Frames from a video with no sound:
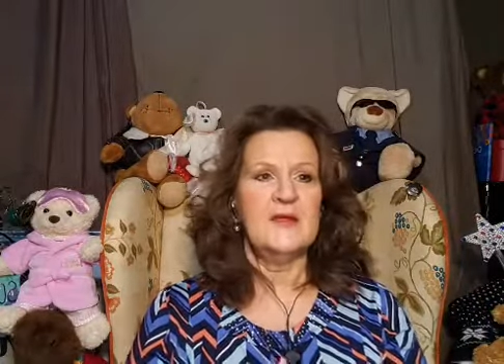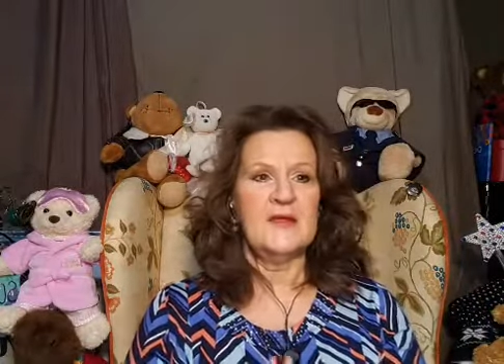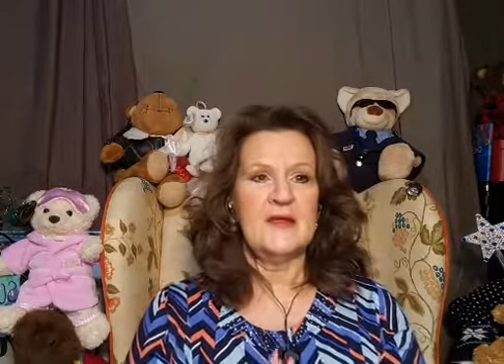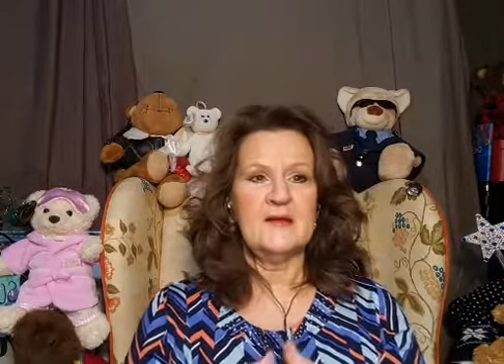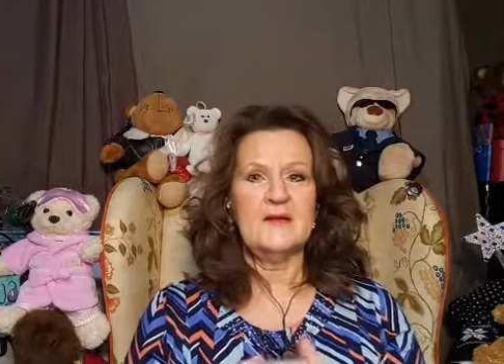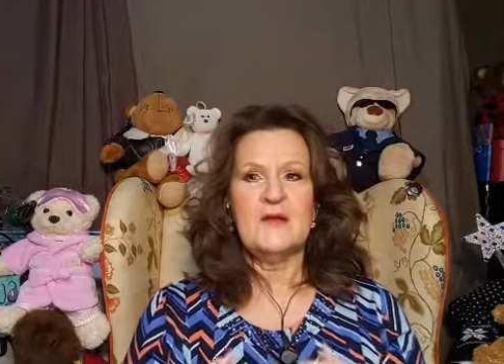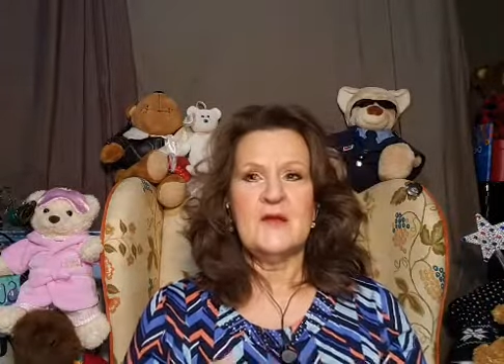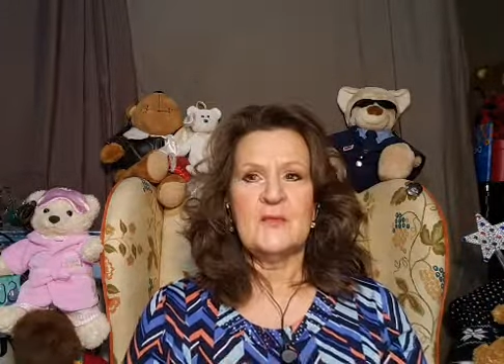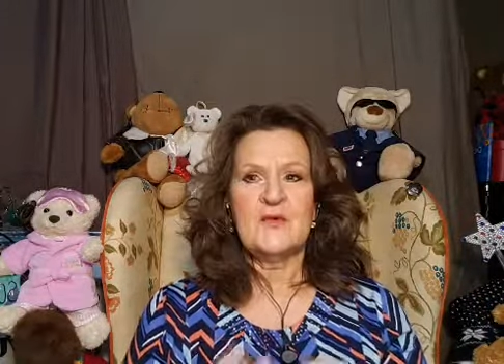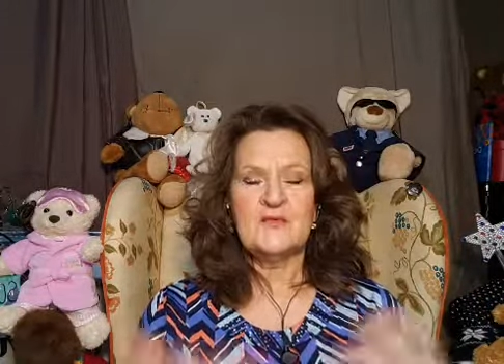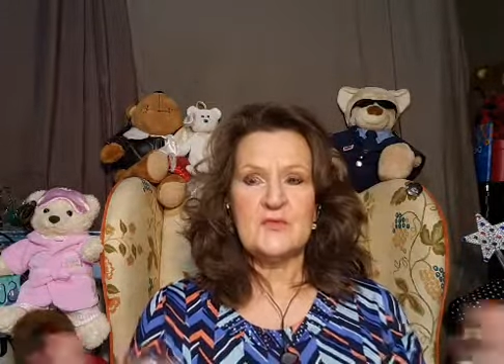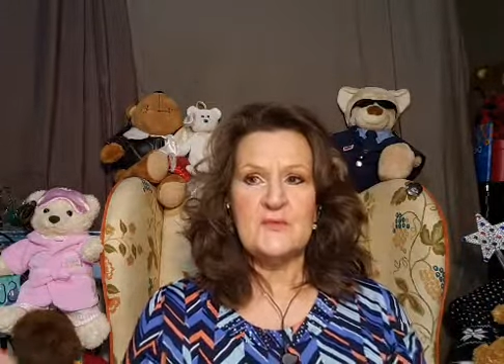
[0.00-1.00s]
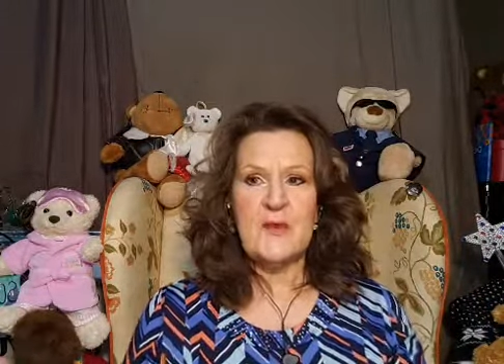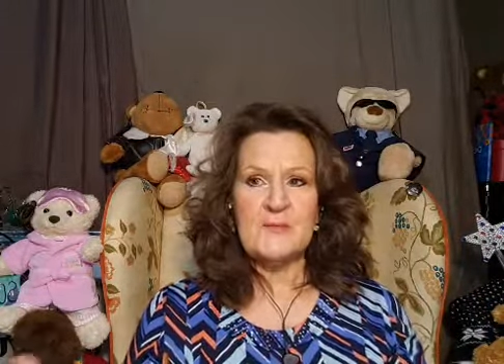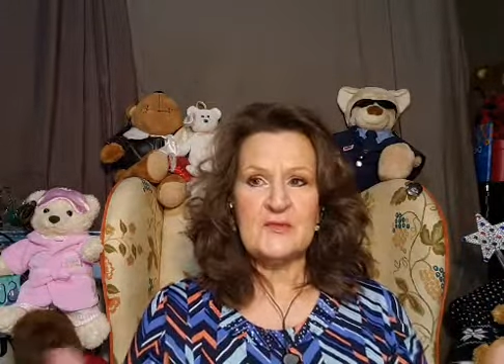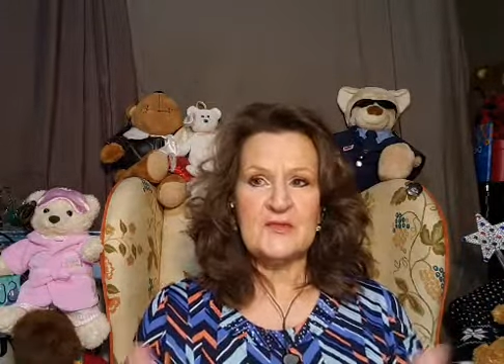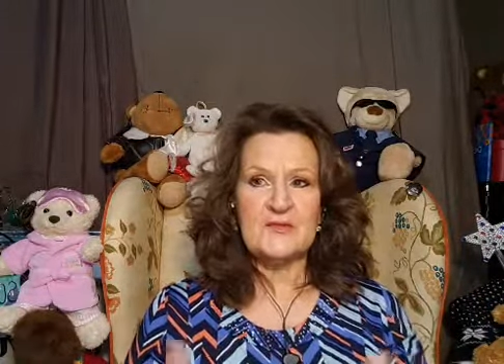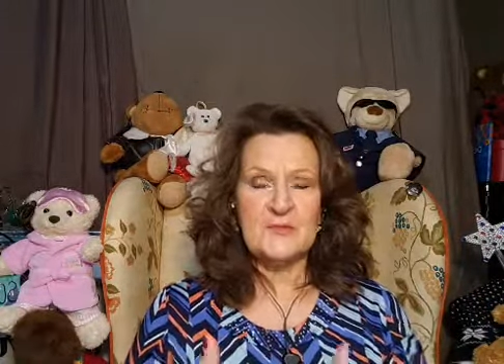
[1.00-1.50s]
And we have to
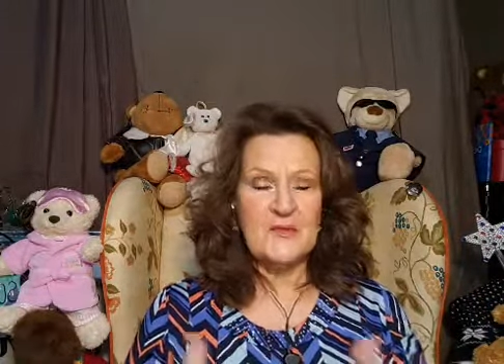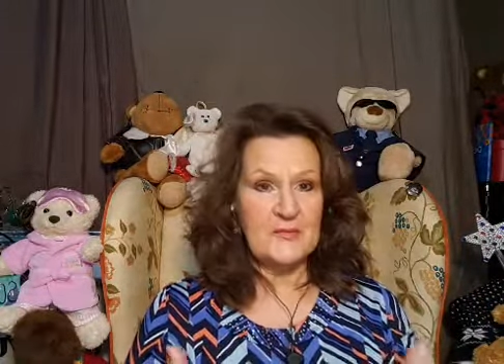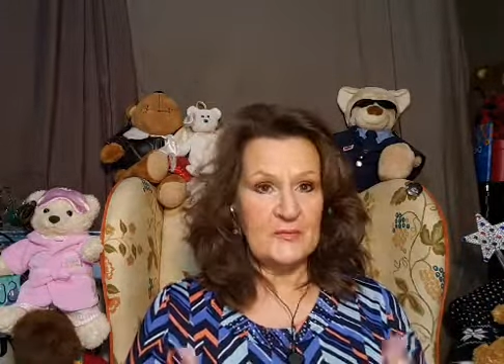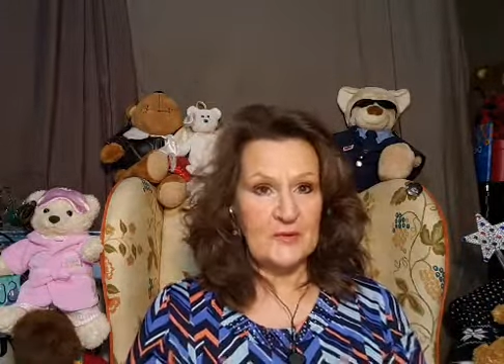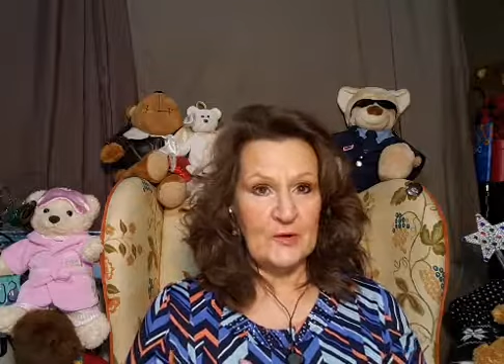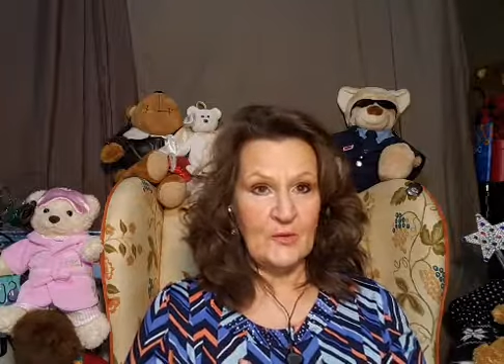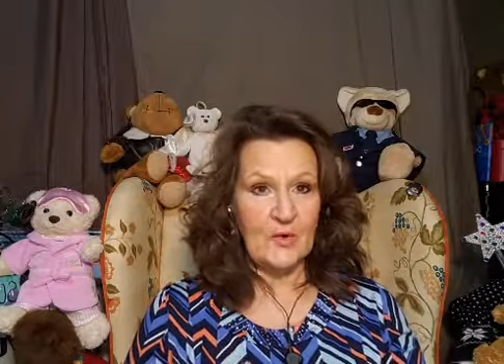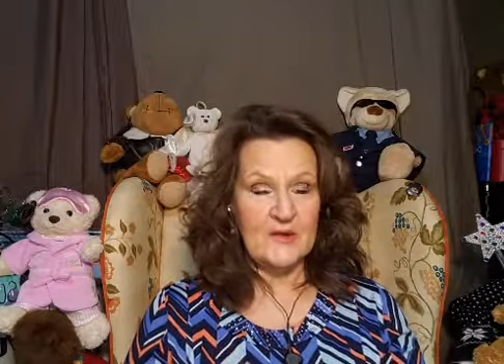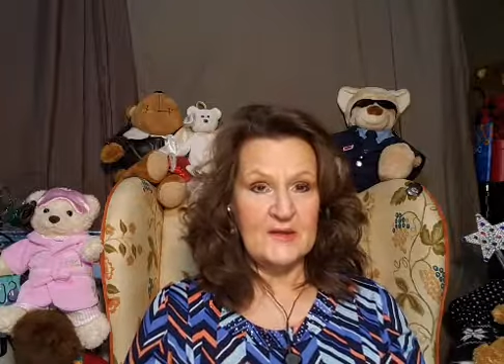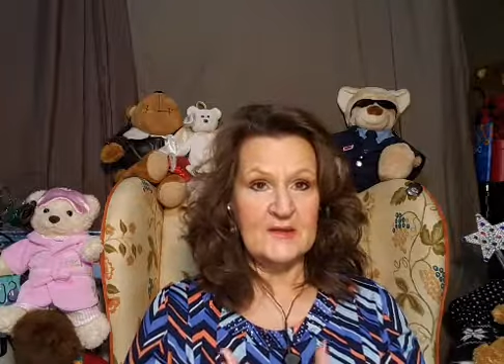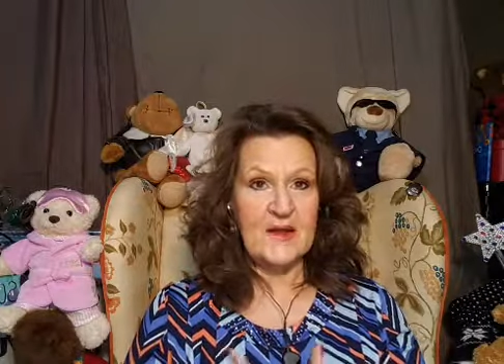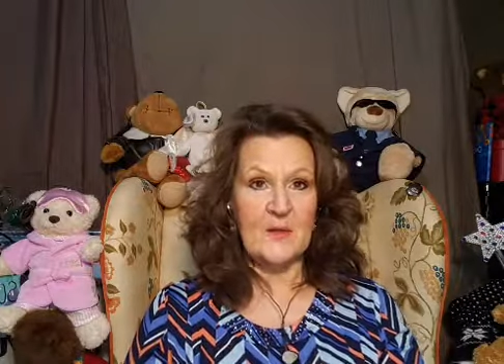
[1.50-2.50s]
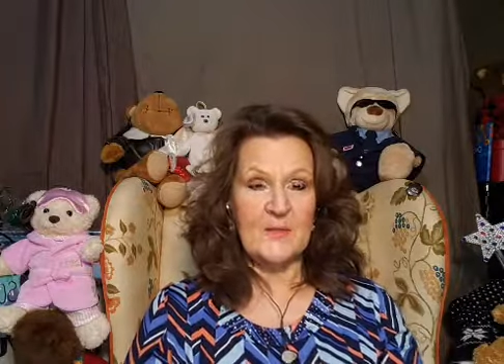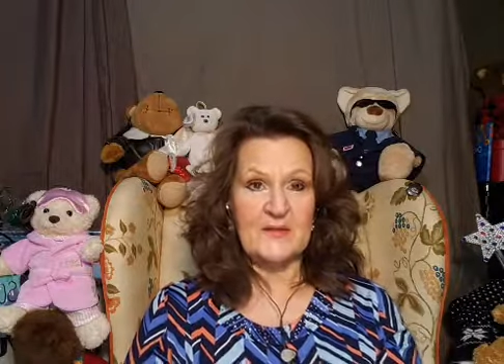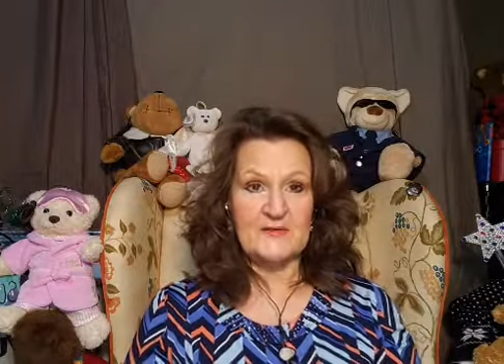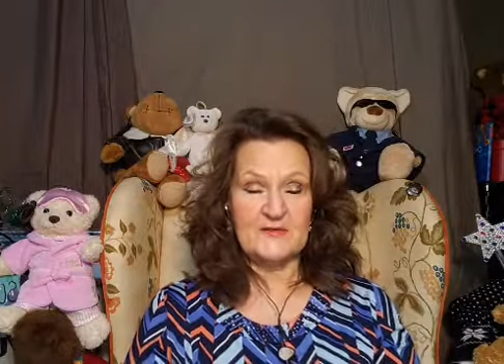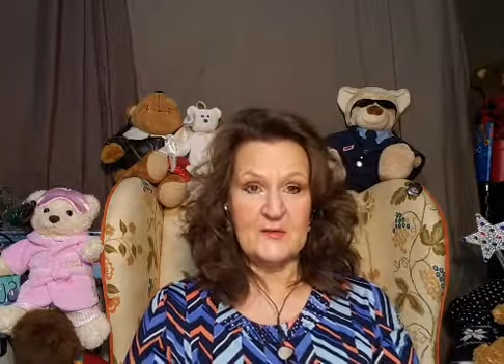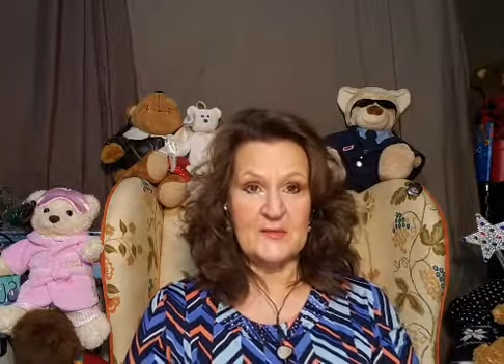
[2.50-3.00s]
remember that the people that are working and helping
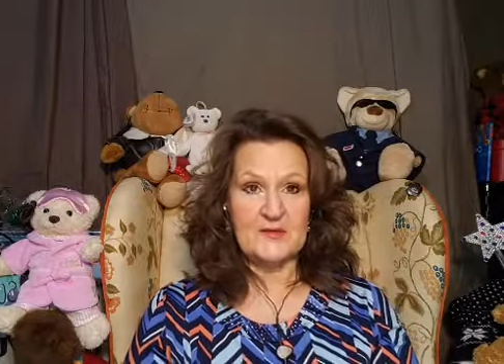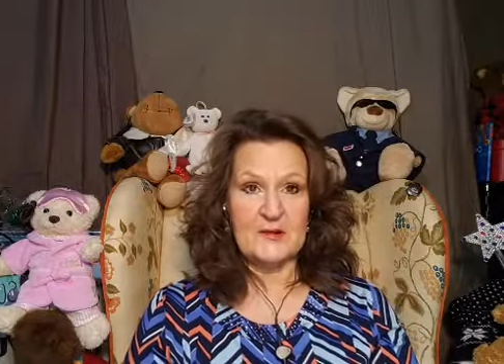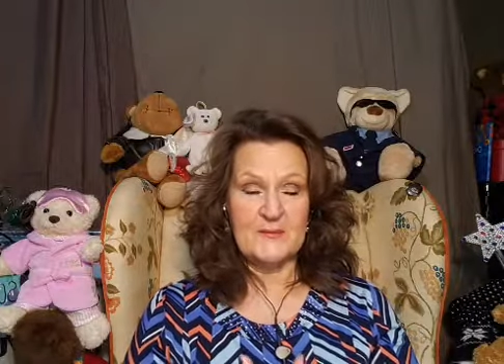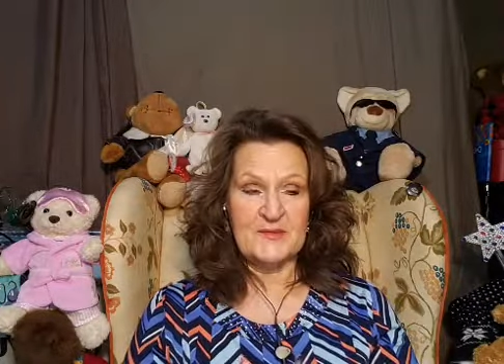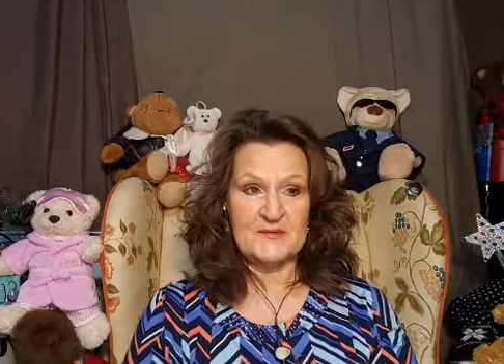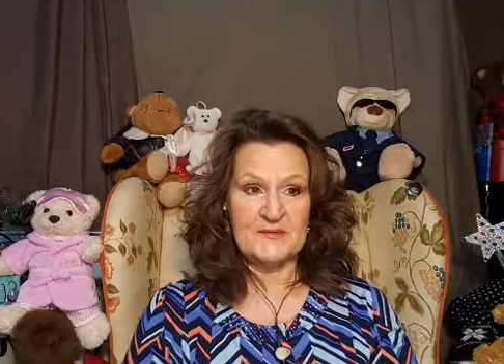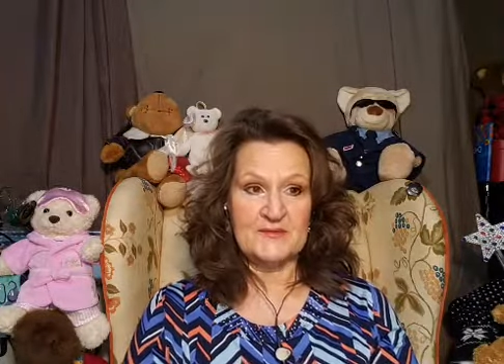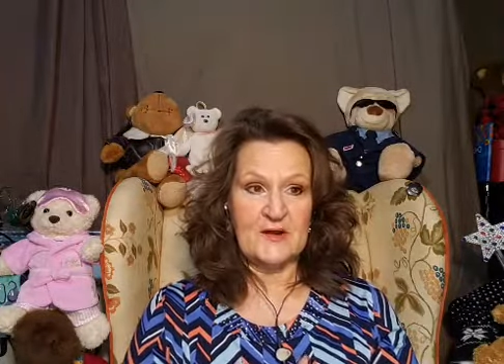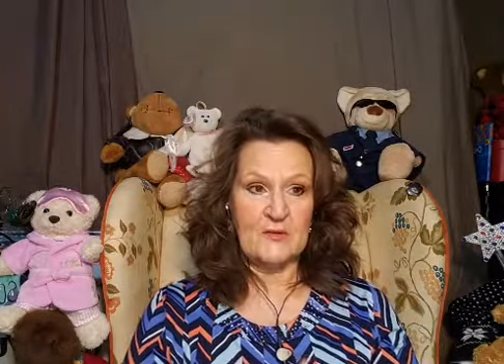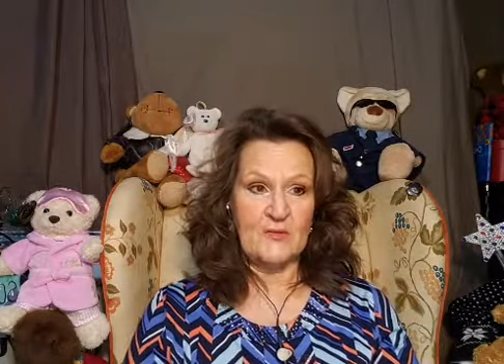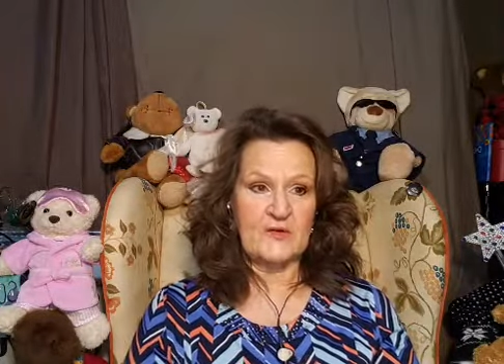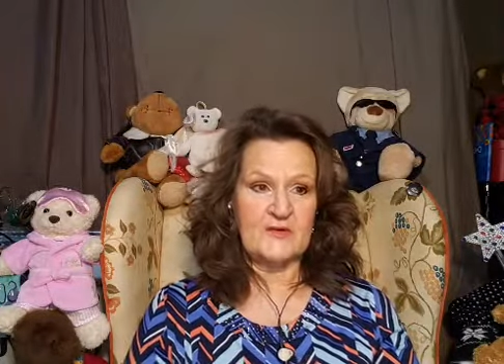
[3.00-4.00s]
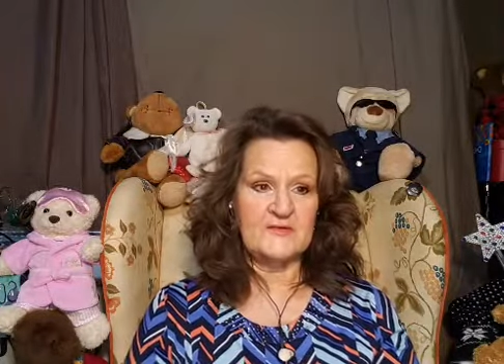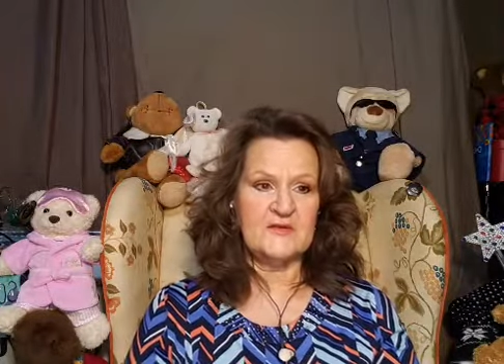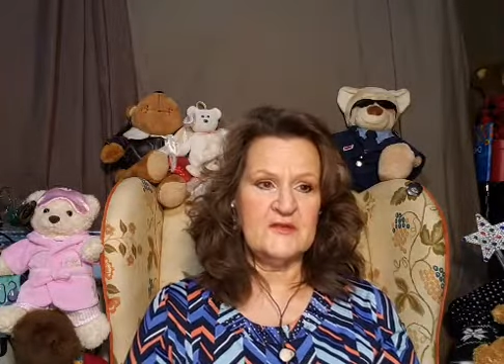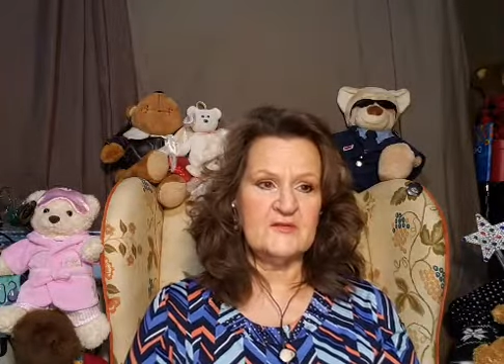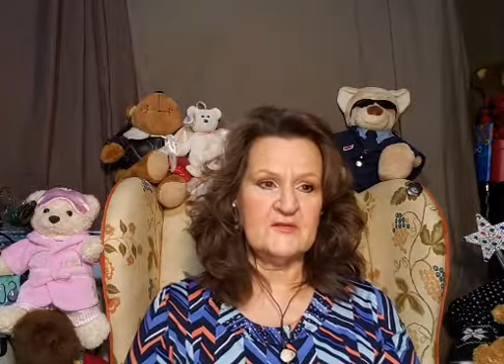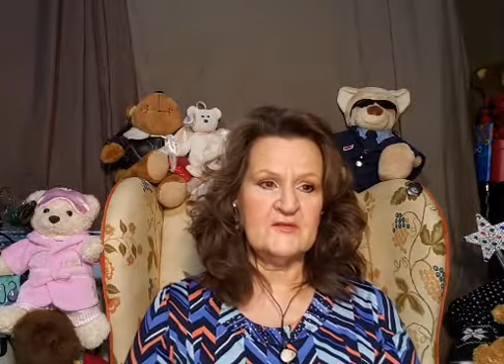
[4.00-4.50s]
us to build our business and our
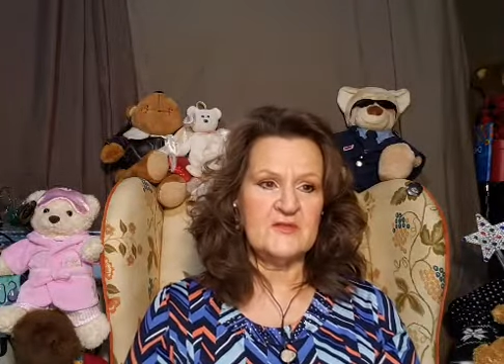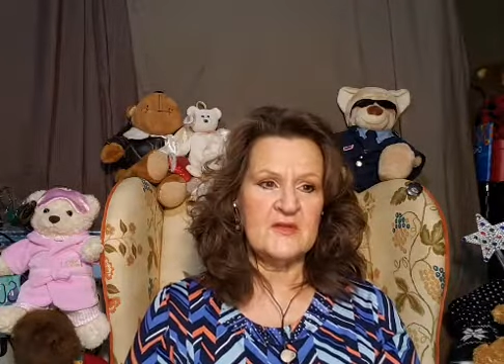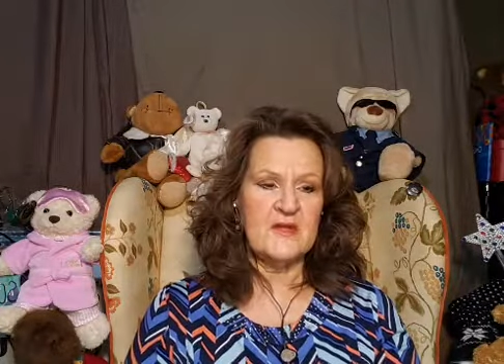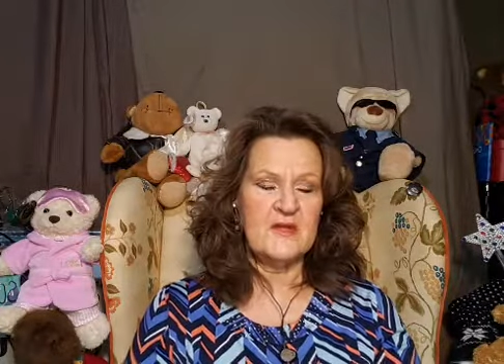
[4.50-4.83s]
organizations,